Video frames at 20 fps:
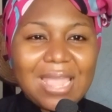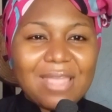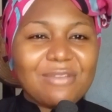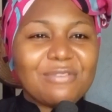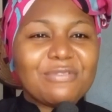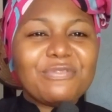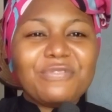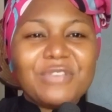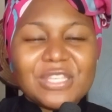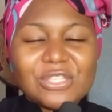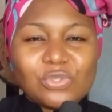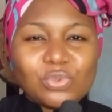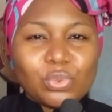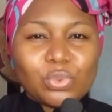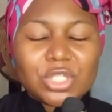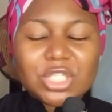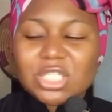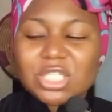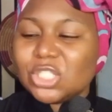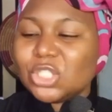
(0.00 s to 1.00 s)
Face
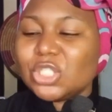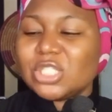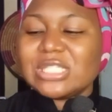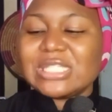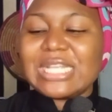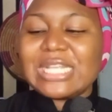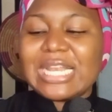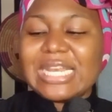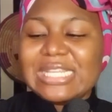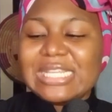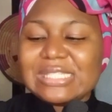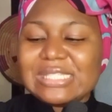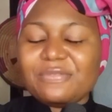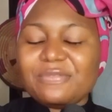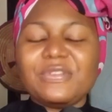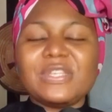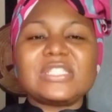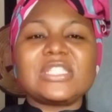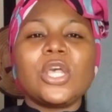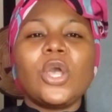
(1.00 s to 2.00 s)
washes just cleans the
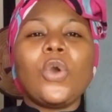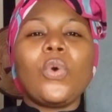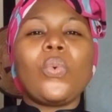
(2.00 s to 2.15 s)
face.